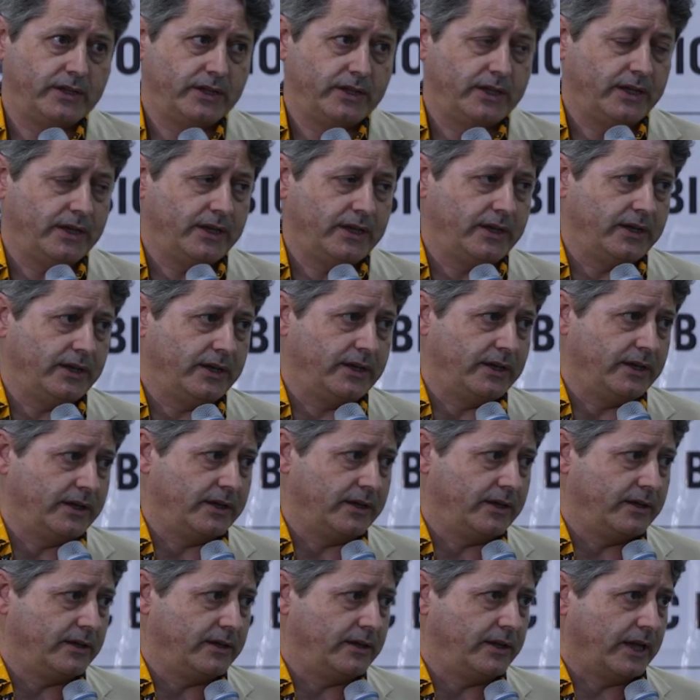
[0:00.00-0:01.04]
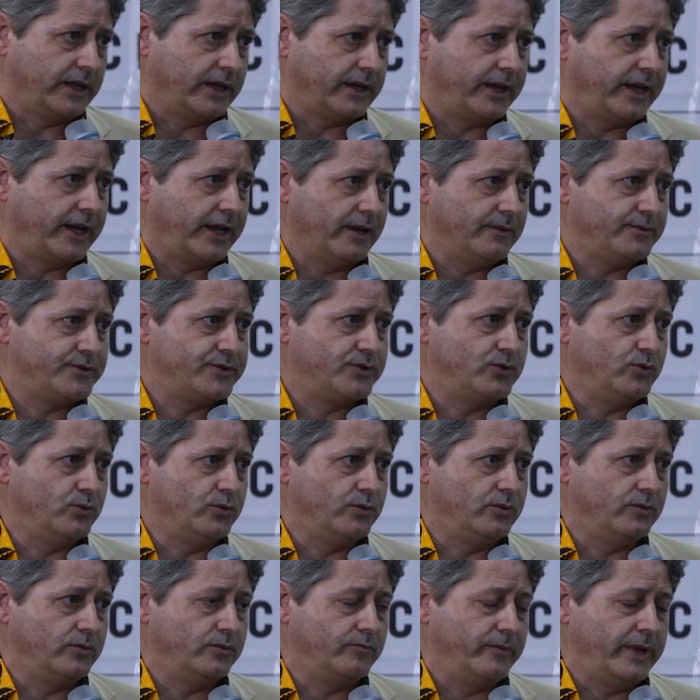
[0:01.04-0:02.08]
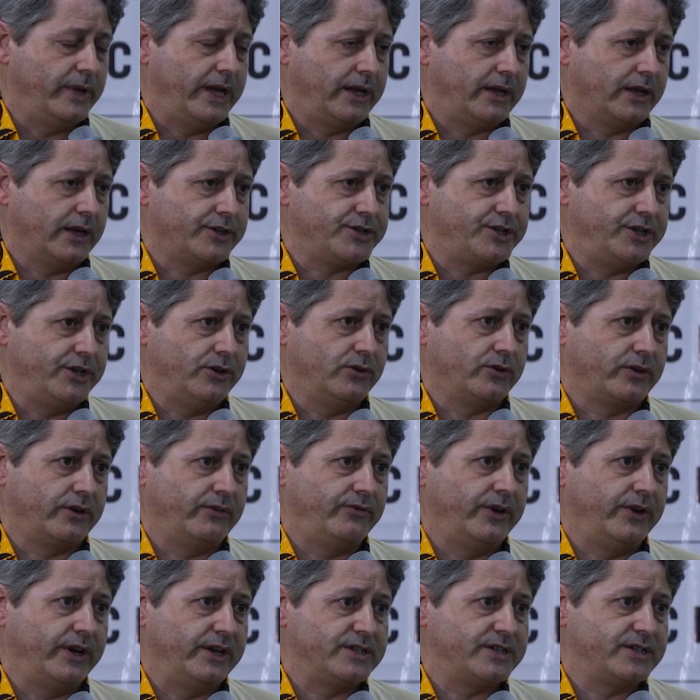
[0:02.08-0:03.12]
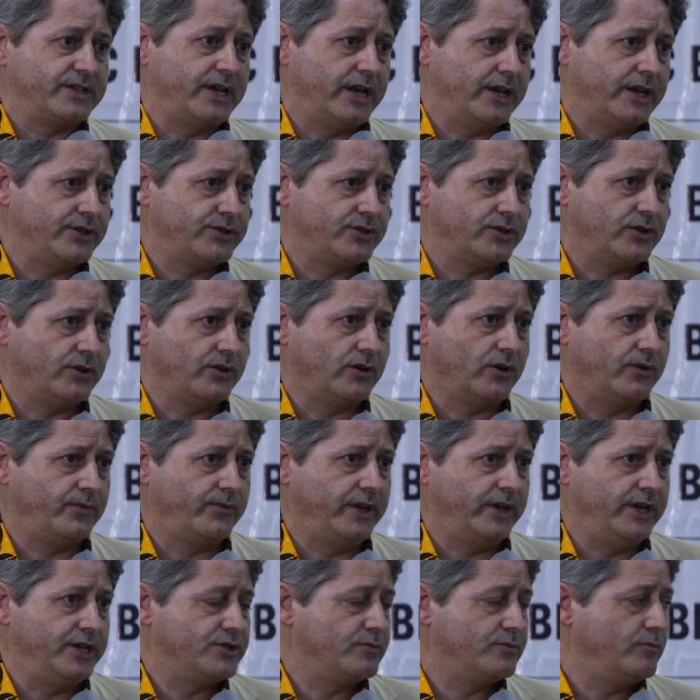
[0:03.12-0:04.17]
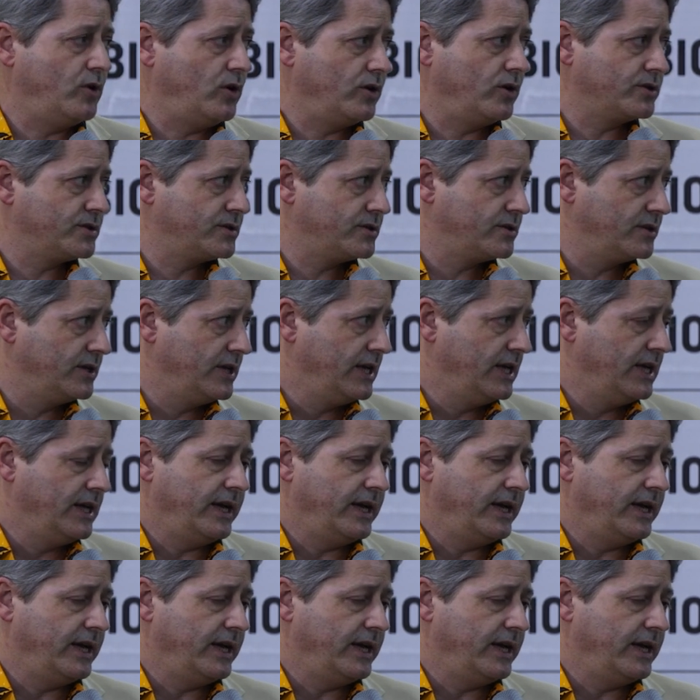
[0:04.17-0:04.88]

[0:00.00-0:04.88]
that helps to make a georeferenciation of each box